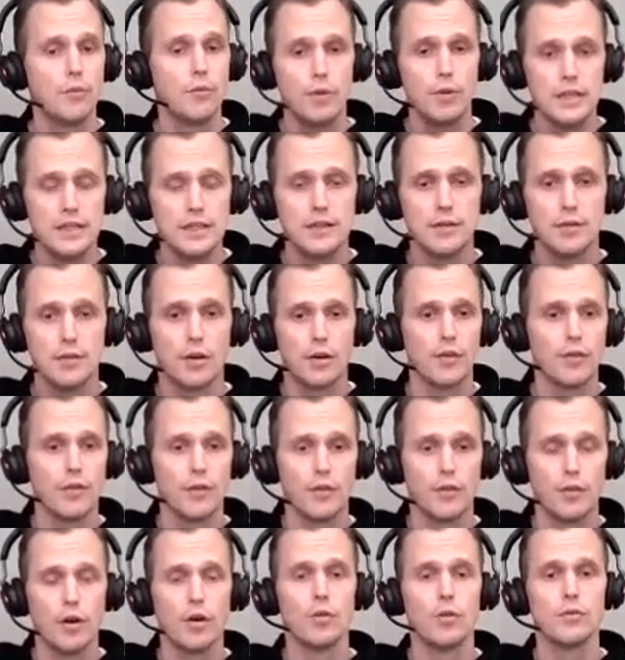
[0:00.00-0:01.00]
They can
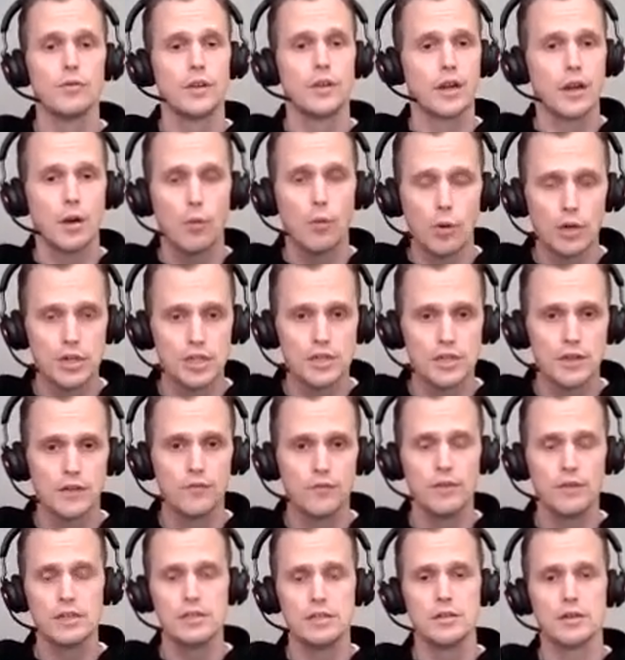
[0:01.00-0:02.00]
read on their own. They can
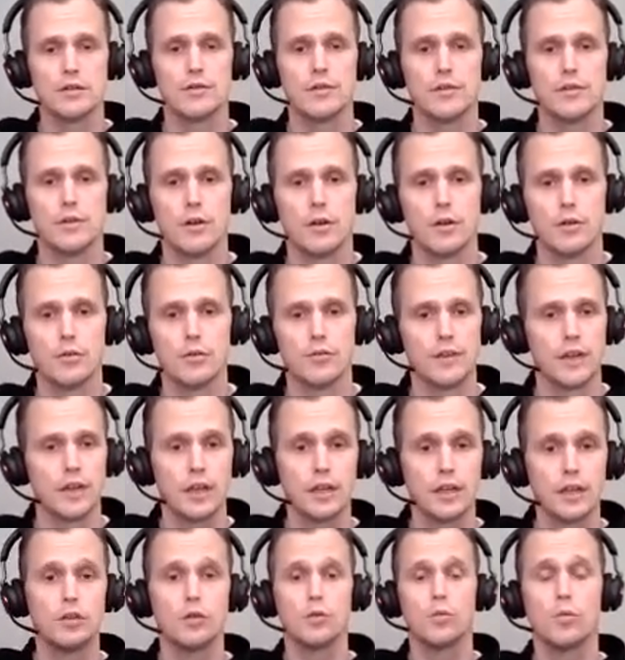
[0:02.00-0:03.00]
watch this video on their
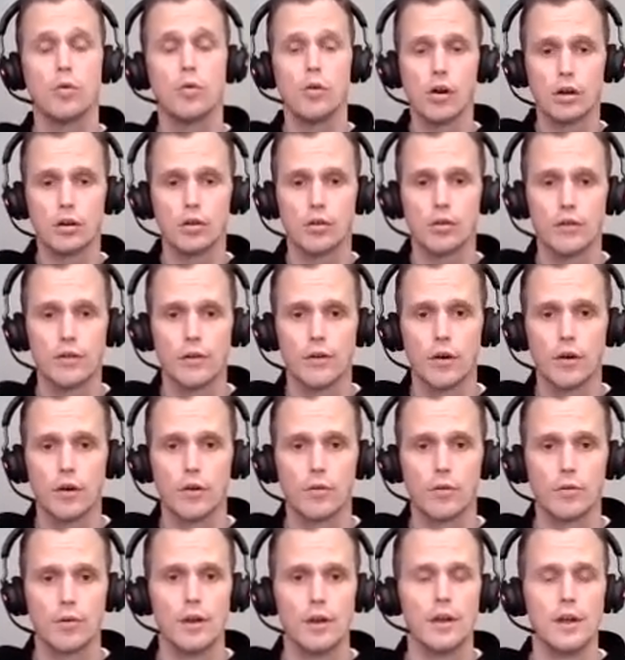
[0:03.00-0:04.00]
own. They can do work
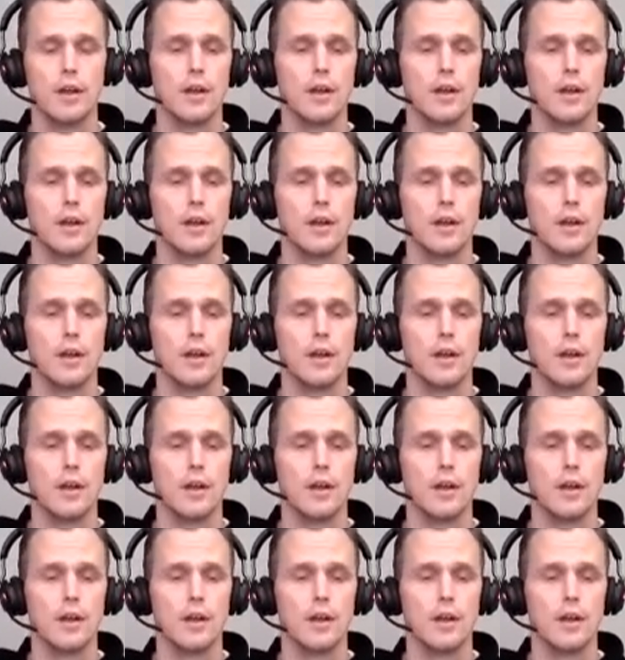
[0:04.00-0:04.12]
on their